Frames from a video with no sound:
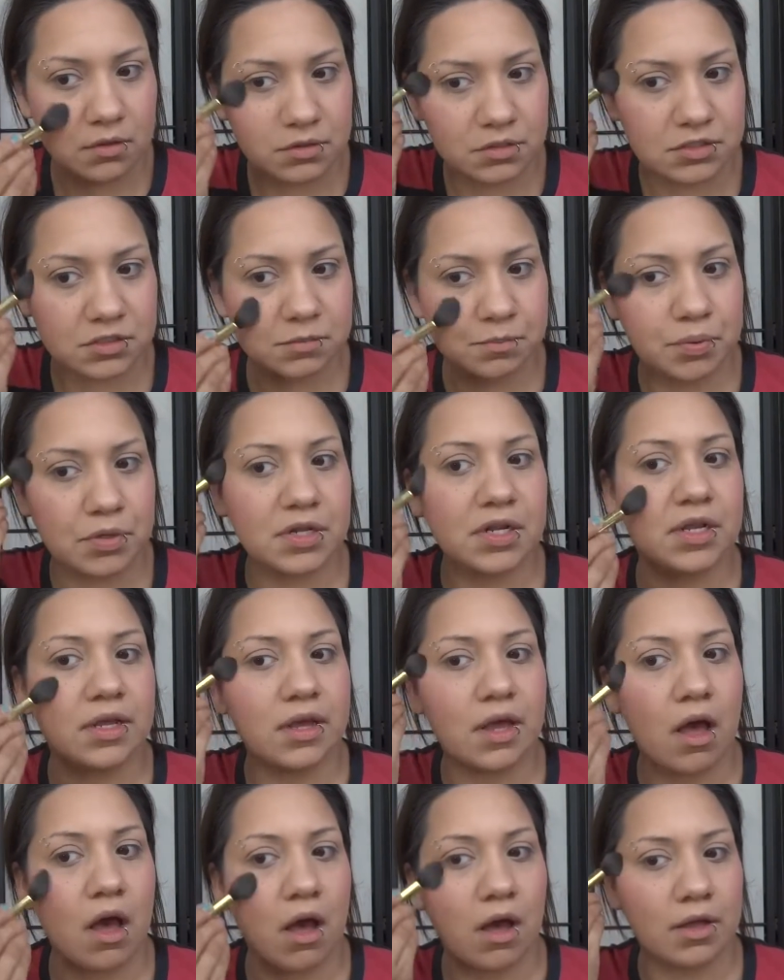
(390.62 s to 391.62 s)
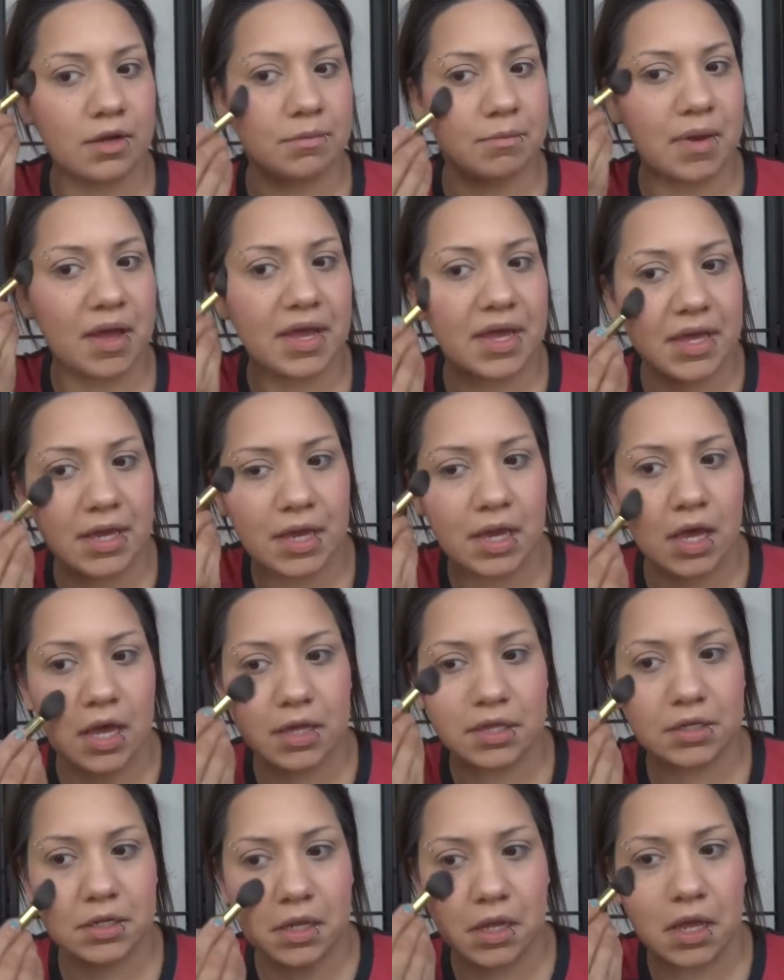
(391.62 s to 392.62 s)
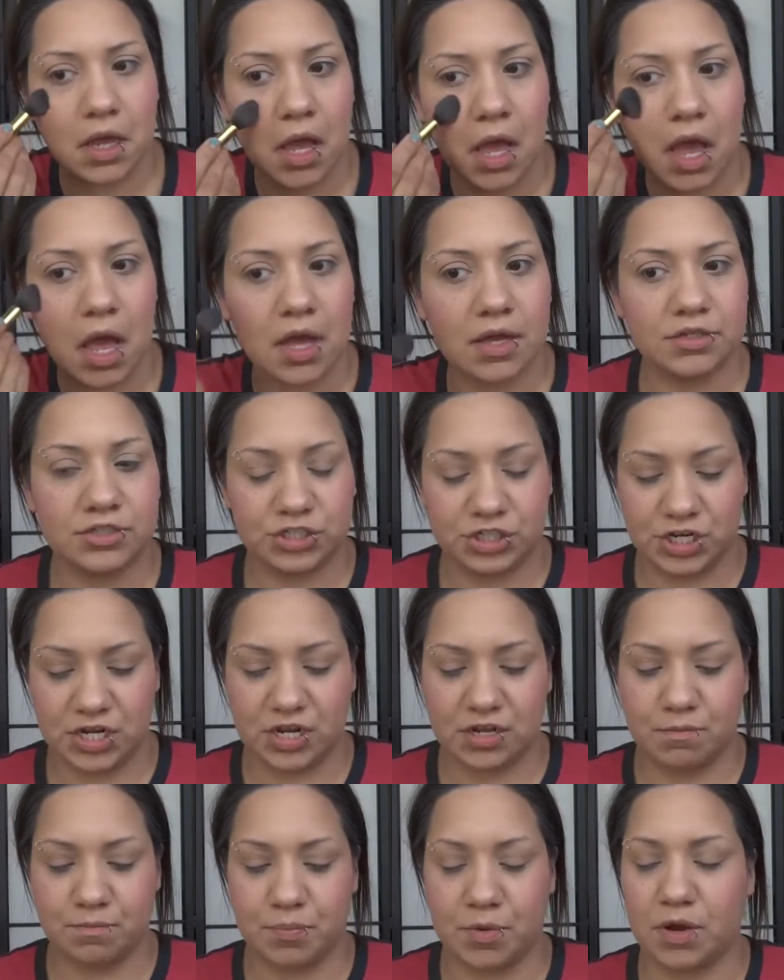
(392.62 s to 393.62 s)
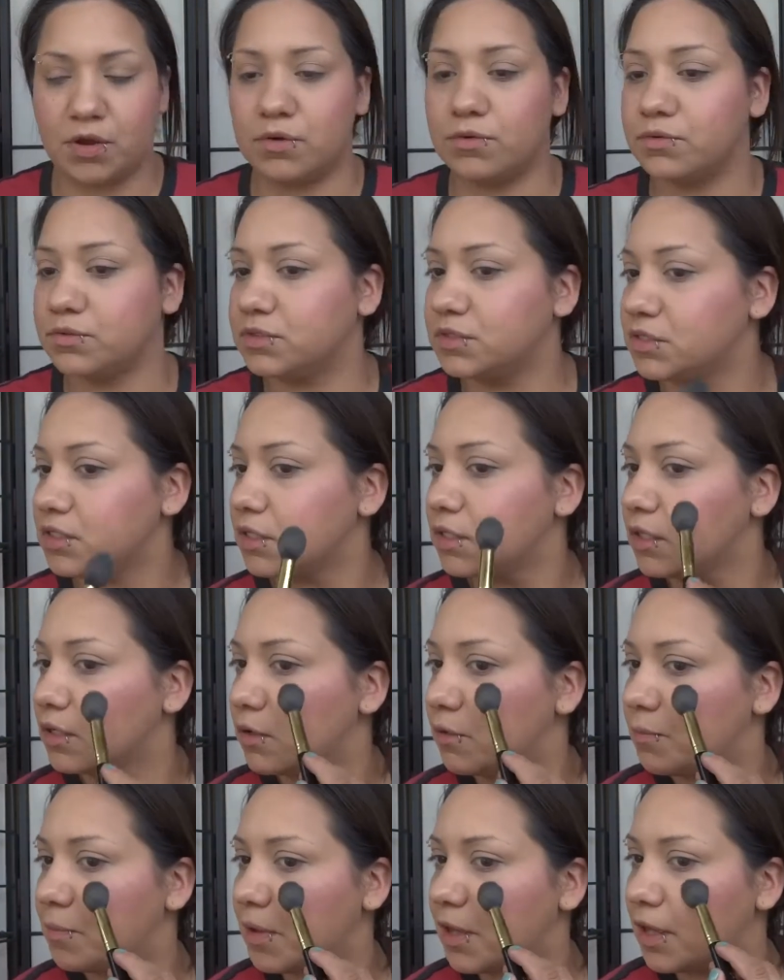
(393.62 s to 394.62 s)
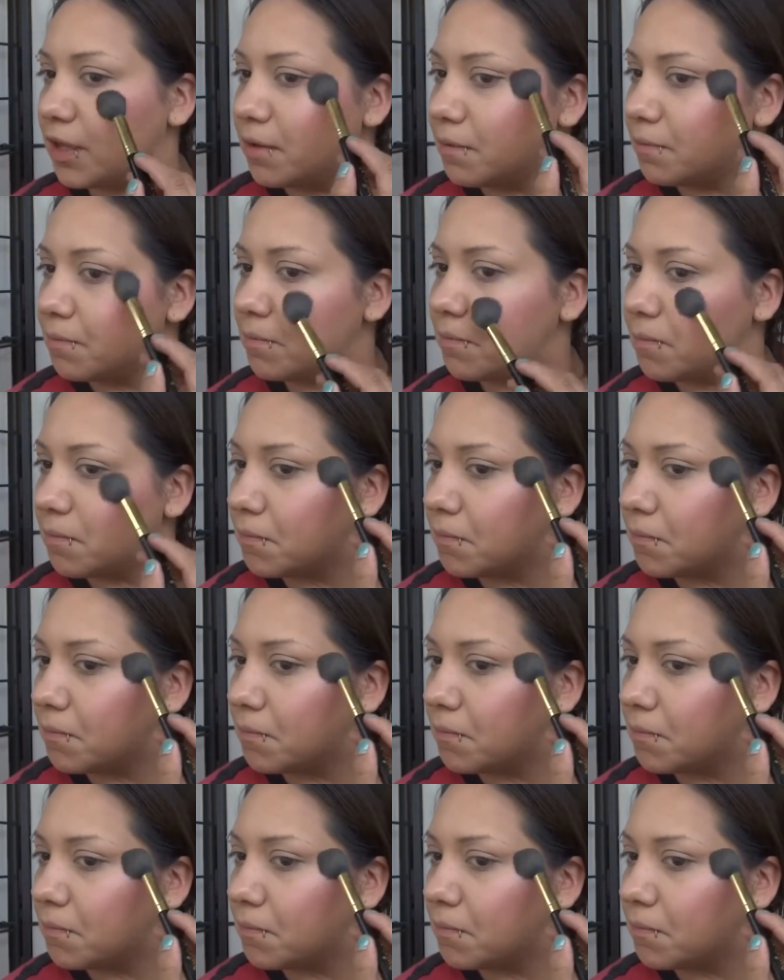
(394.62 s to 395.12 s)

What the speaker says: Just put it on my cheekbones a little bit.